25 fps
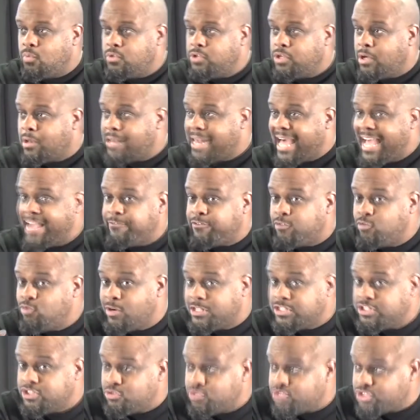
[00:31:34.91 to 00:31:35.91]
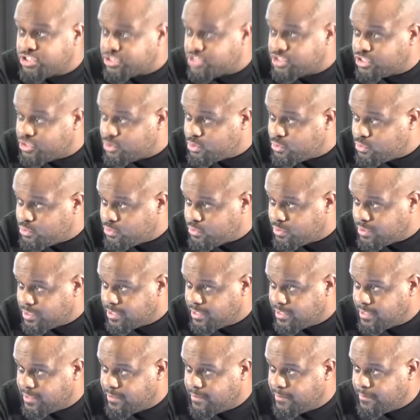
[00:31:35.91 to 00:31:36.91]
your life and what you should do.
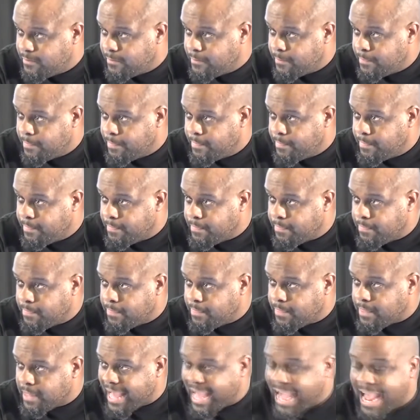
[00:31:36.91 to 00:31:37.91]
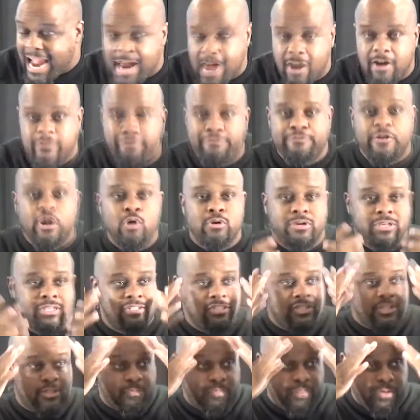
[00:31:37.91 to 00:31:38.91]
Our
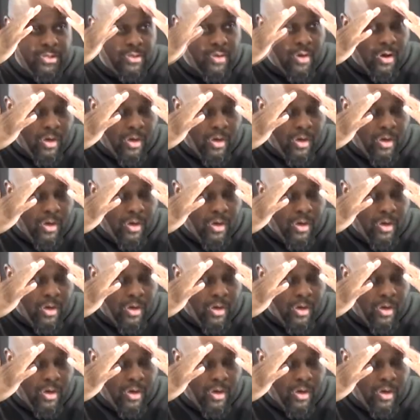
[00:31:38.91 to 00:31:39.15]
focus should be